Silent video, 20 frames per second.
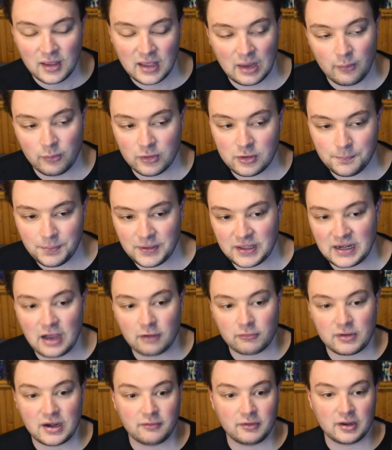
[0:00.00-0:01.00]
It wouldn't be an
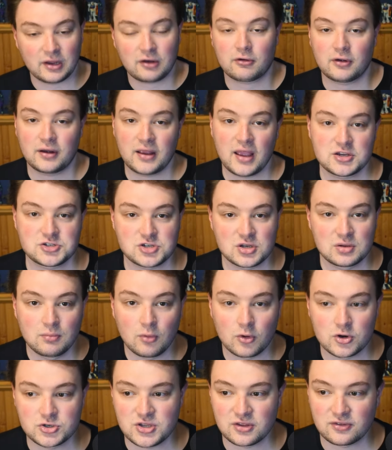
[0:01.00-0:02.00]
outright recreation,
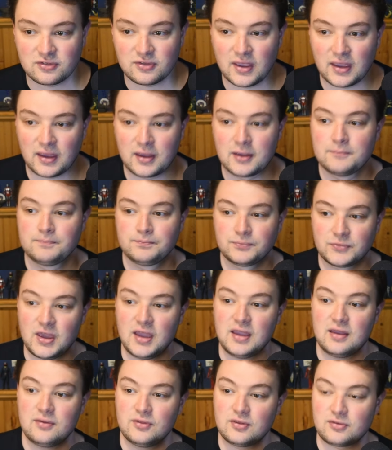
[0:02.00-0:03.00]
more just like,
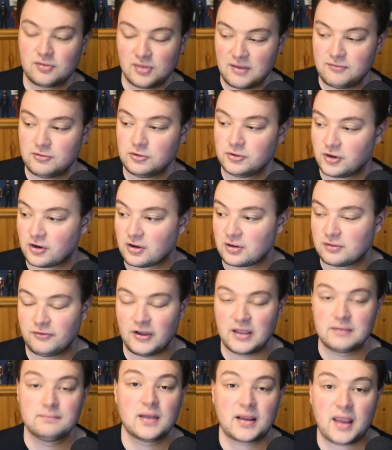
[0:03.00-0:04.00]
okay, in this level, you're going to
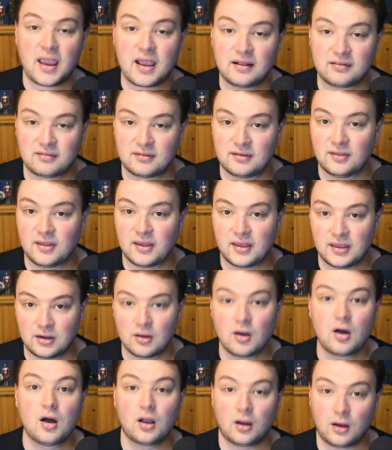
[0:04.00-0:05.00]
fight Mechagodzilla in
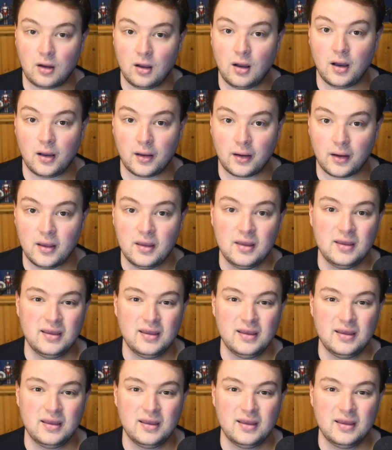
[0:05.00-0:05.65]
Hong Kong.